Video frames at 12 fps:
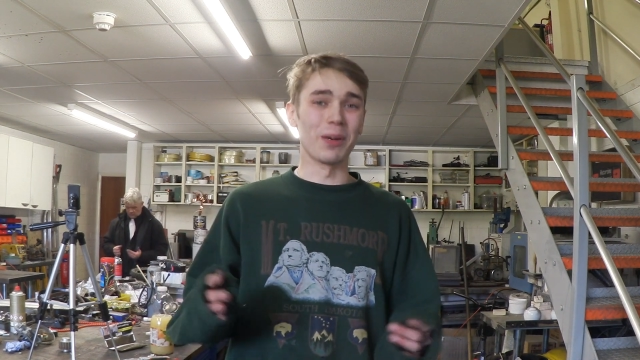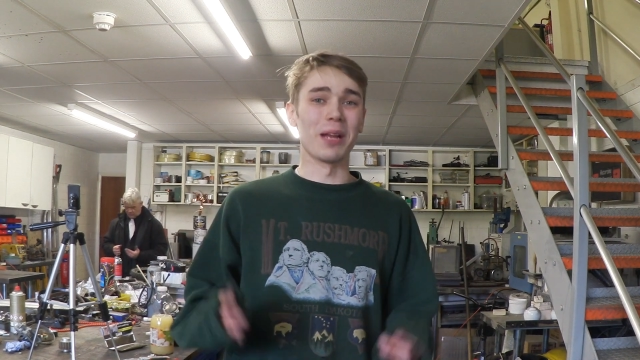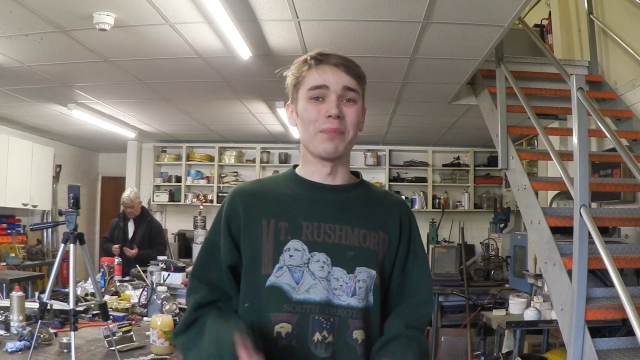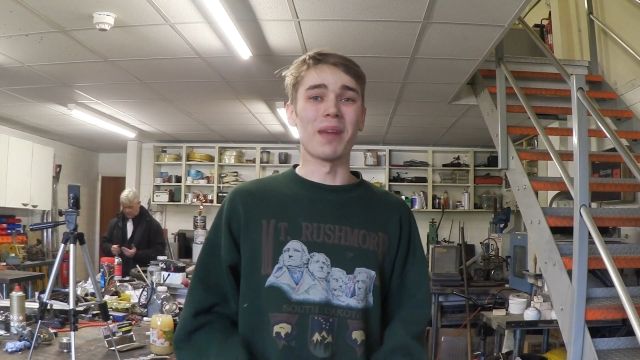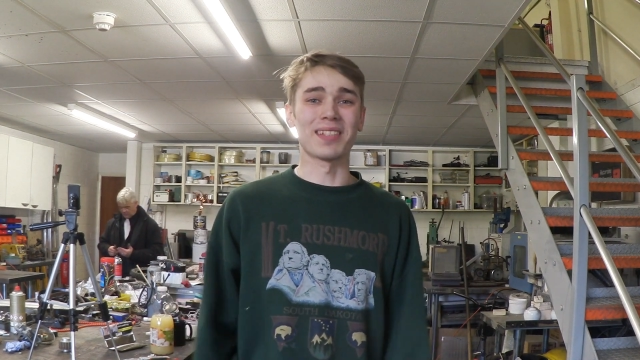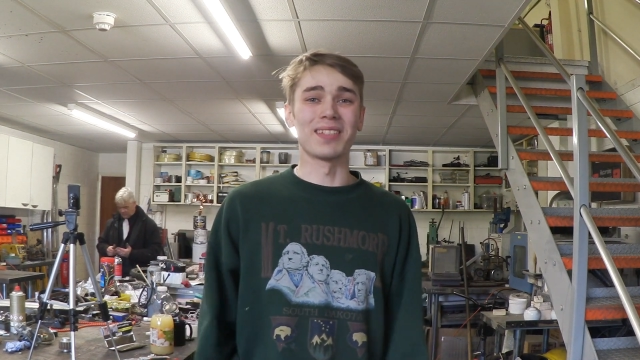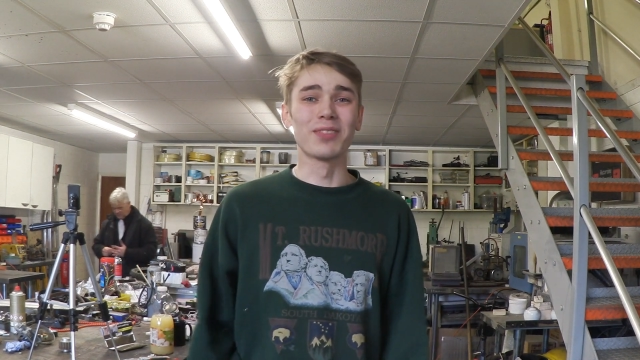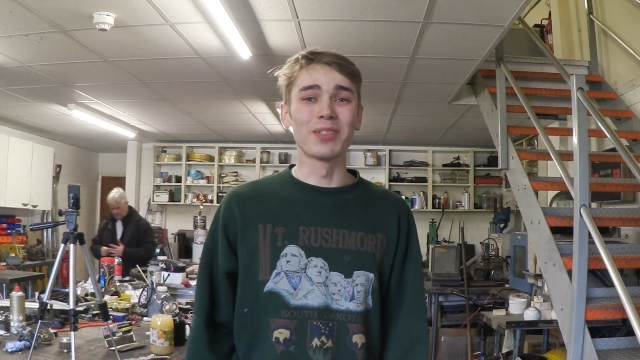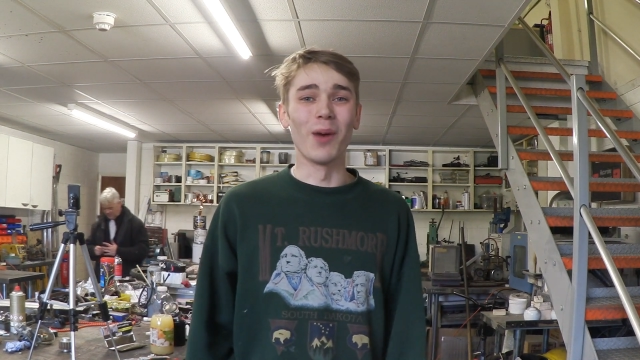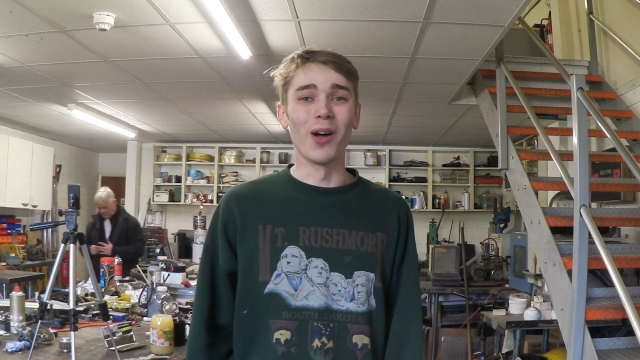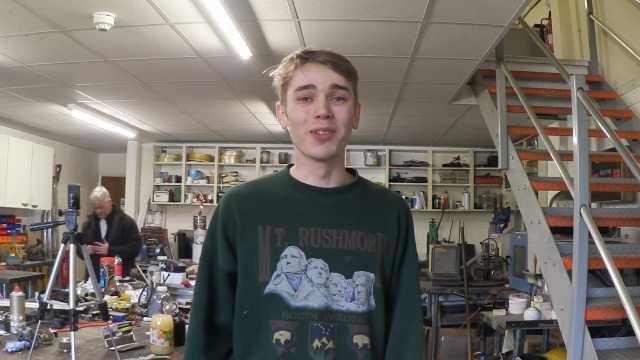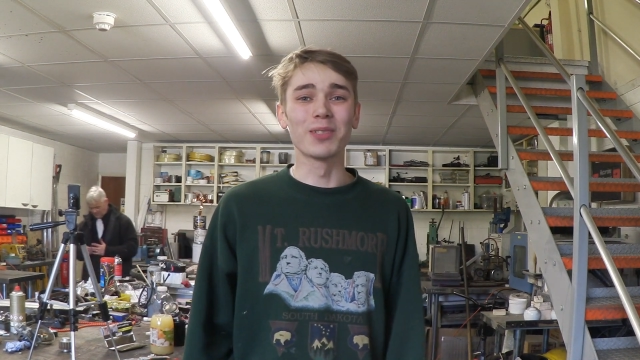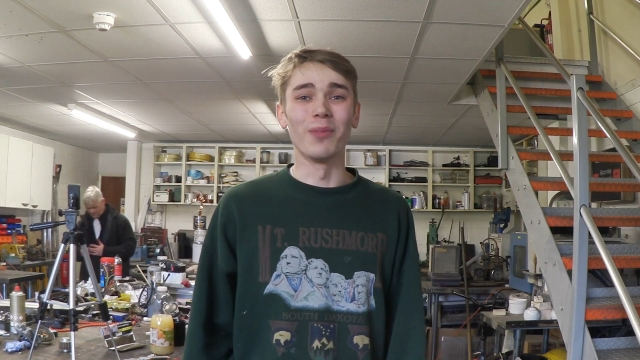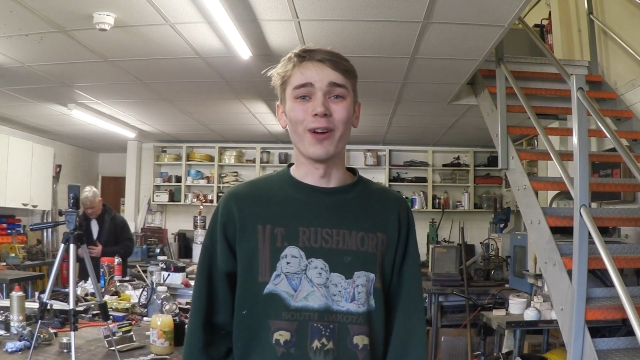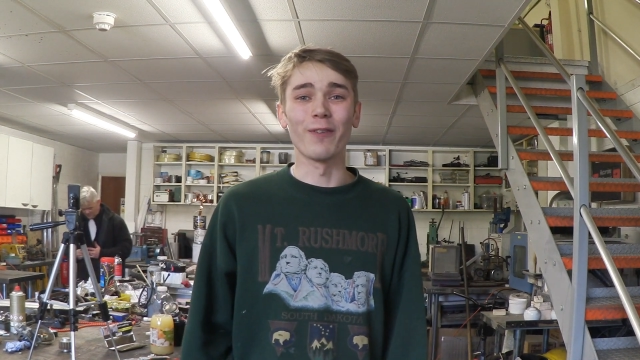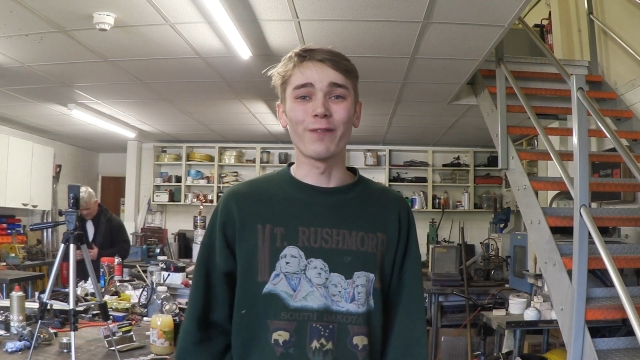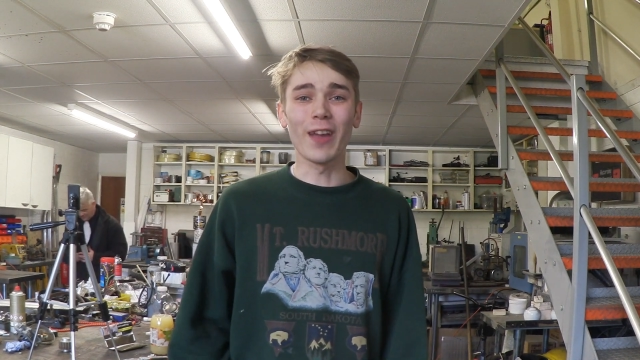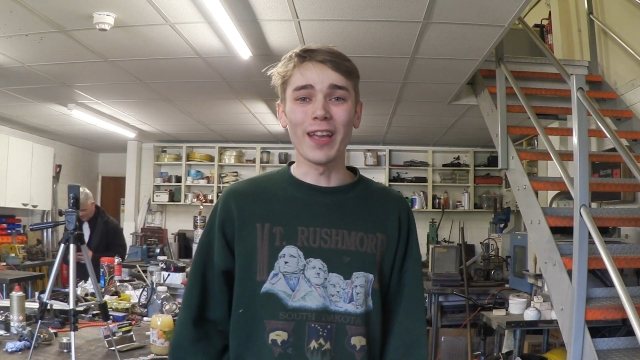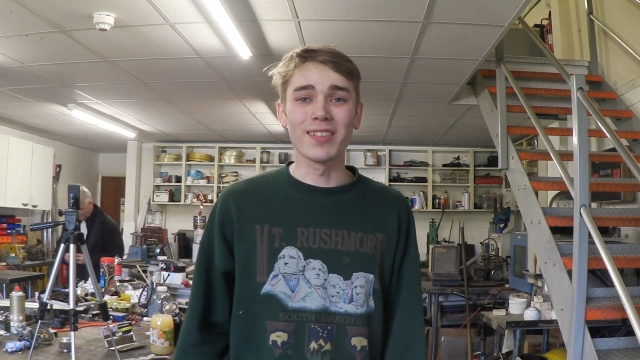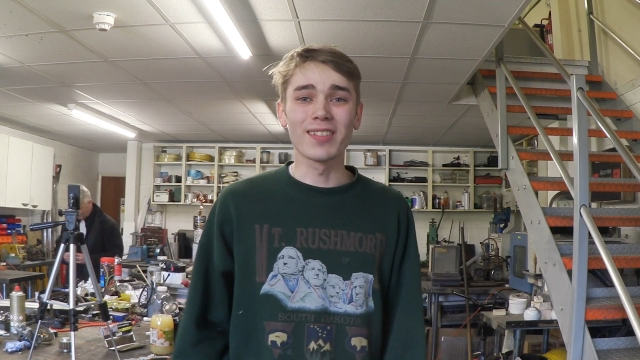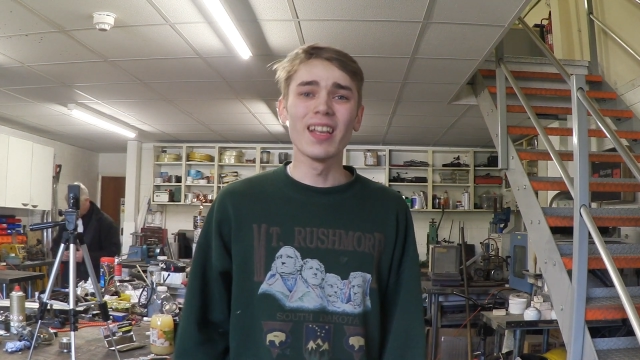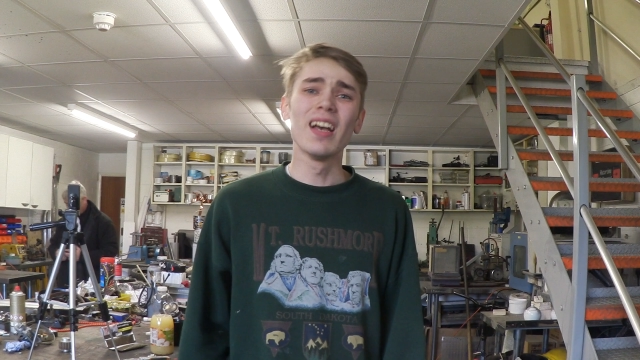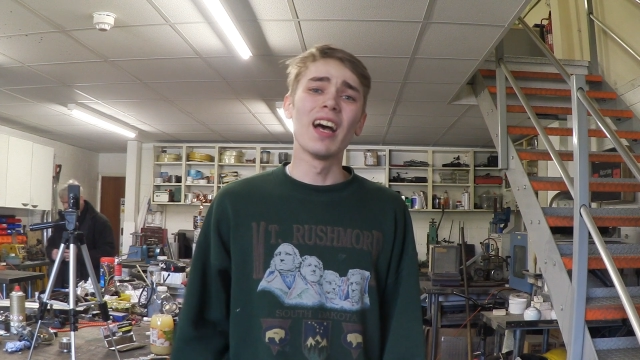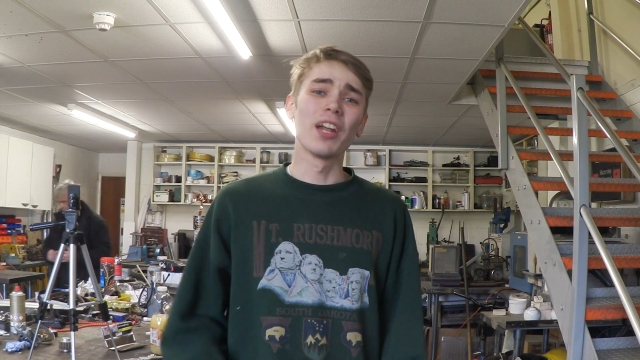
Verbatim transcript: bring a massive smile to my face.